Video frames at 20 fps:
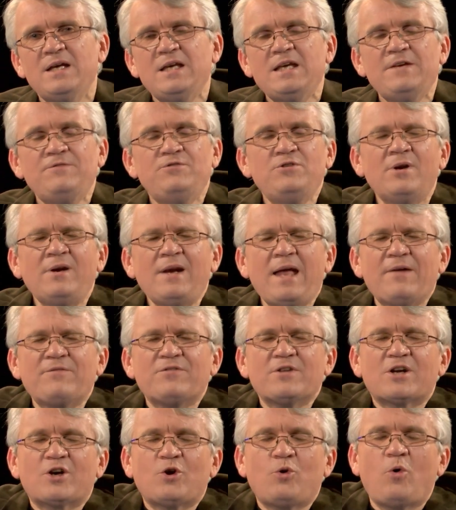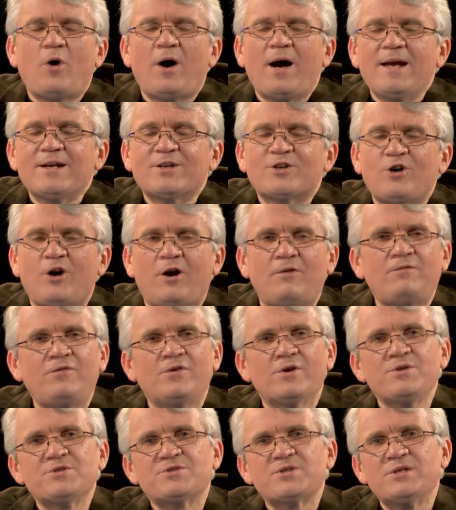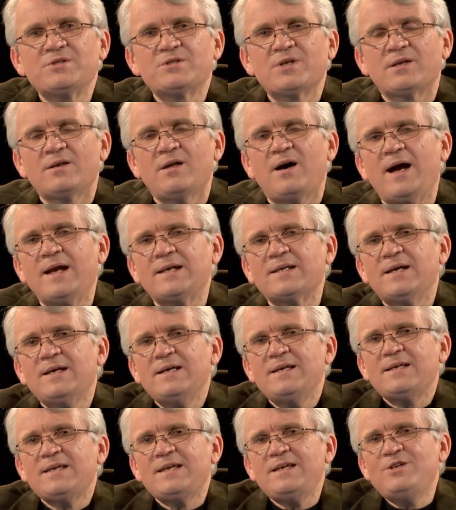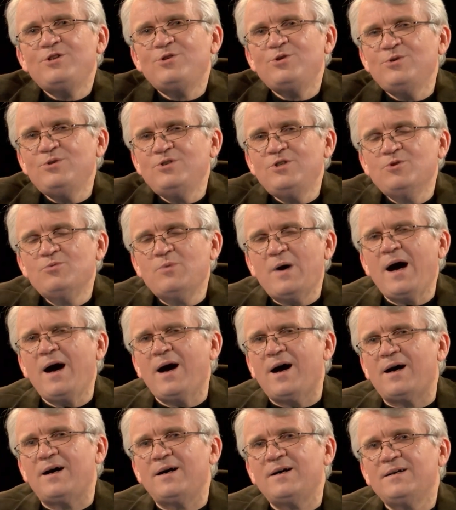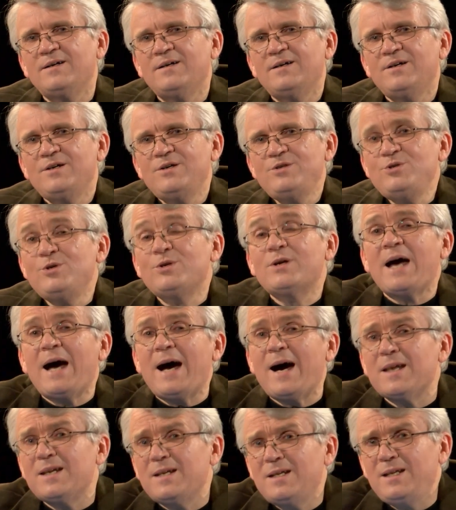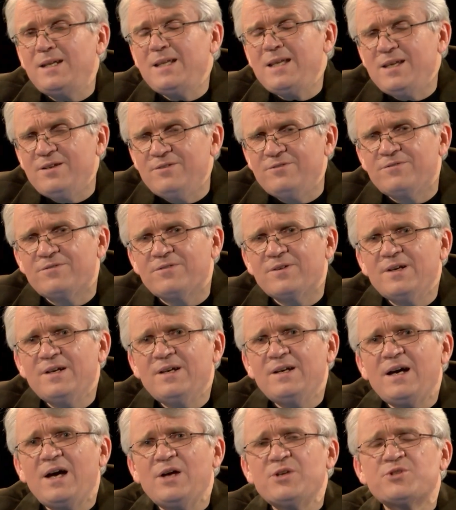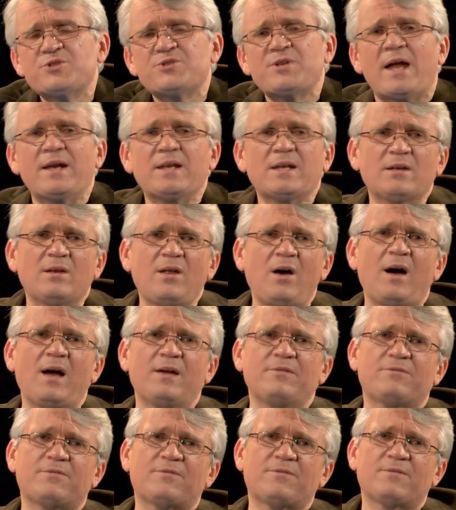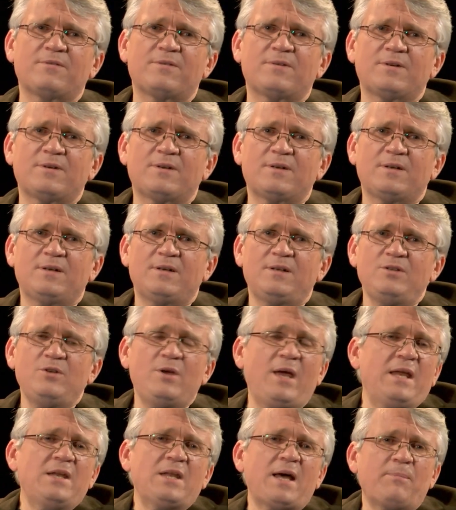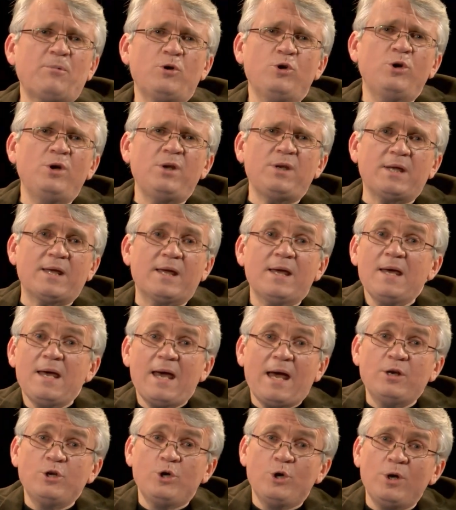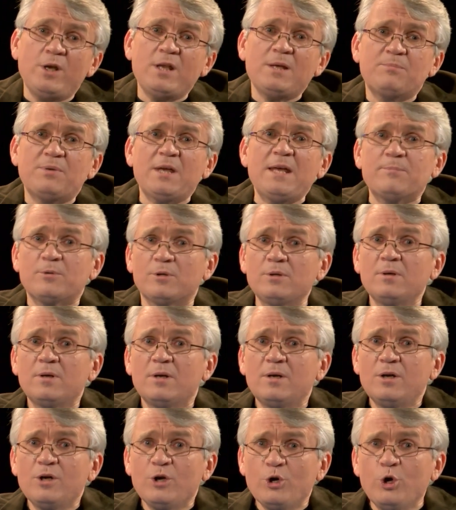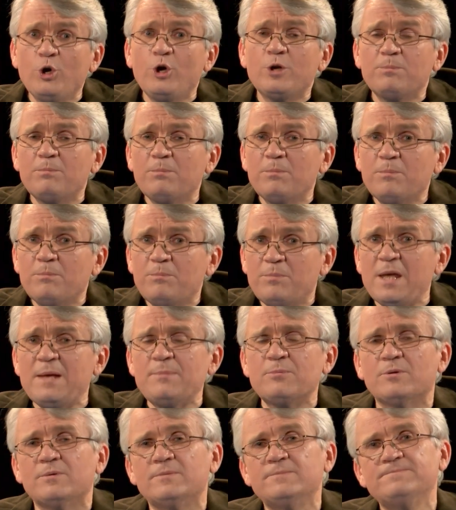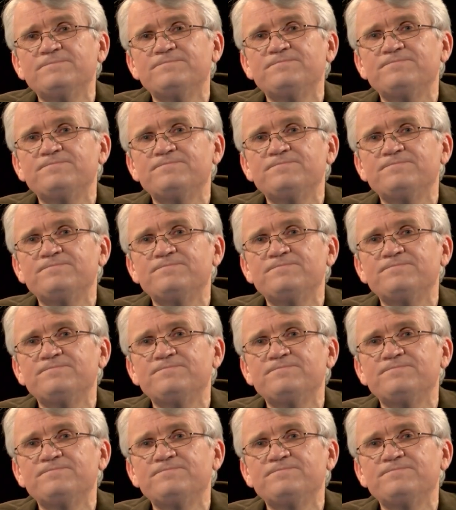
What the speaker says: If you don't have the quiet confidence and delight in who you are, you can't live a stunning life. You end up hurting, and hurting people hurt people.